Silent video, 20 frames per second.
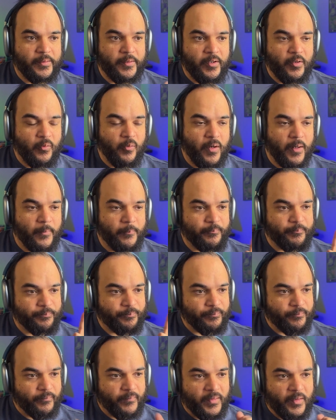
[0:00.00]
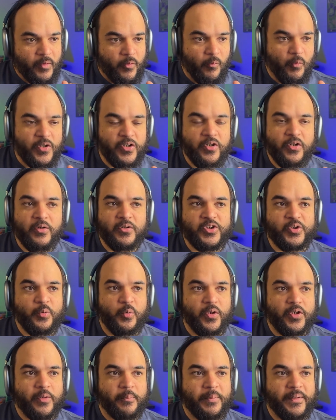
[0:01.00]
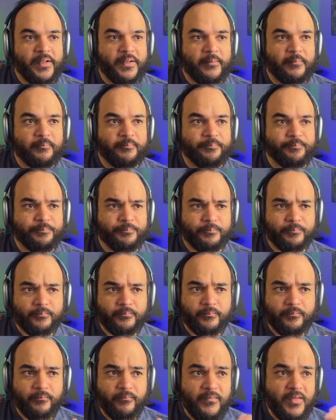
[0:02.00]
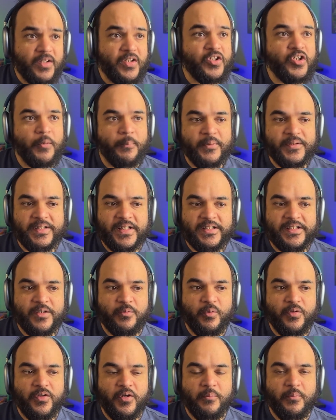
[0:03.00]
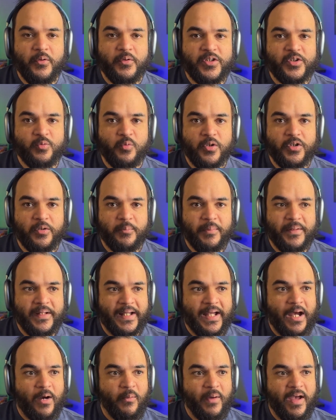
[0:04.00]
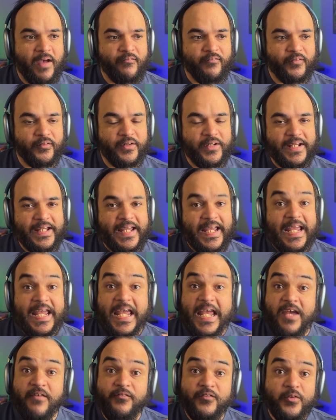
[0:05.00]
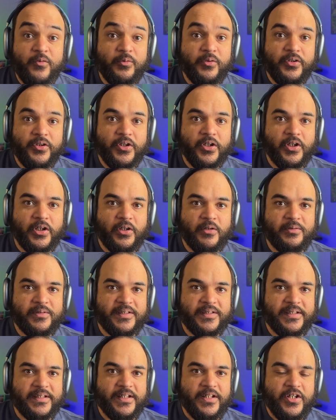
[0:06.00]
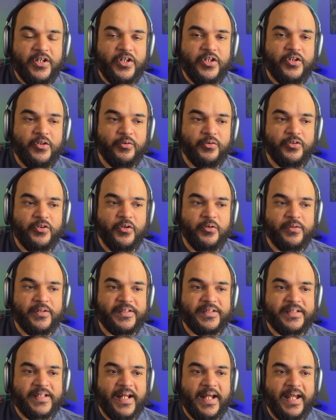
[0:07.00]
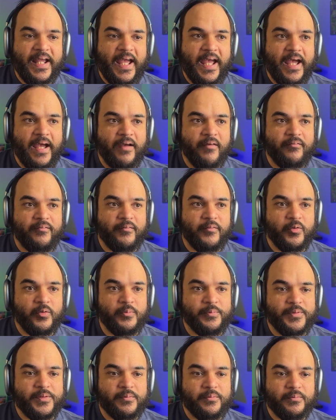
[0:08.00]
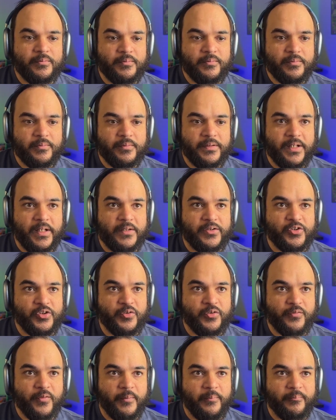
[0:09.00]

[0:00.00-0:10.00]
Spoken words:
Well, when you go into Wonderpick, you're presented with your bonus Wonderpick. However, if you look closely, you'll notice that I have... Oops. That's too far.